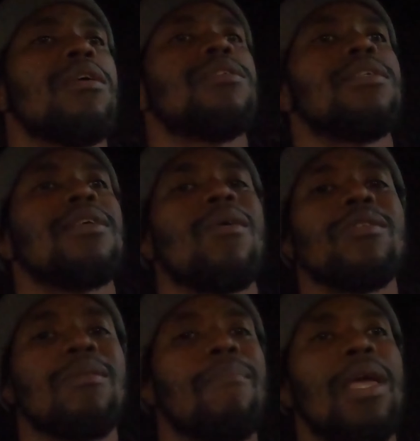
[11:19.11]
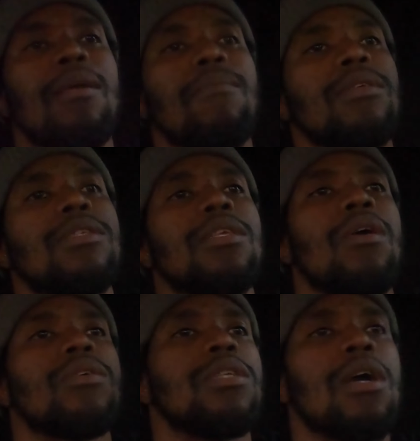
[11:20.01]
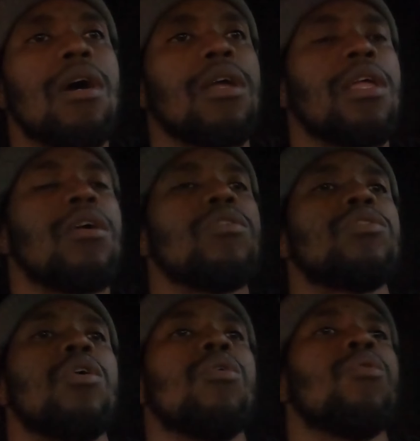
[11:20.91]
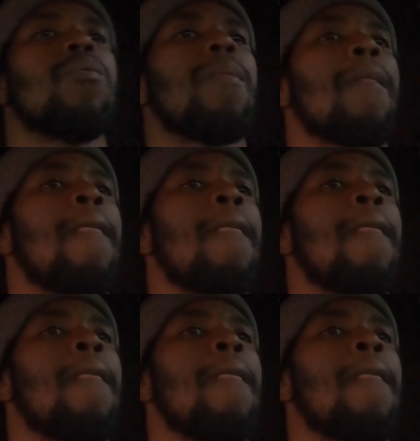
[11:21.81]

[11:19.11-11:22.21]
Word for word: Since I was a baby, since I was young, you know. So,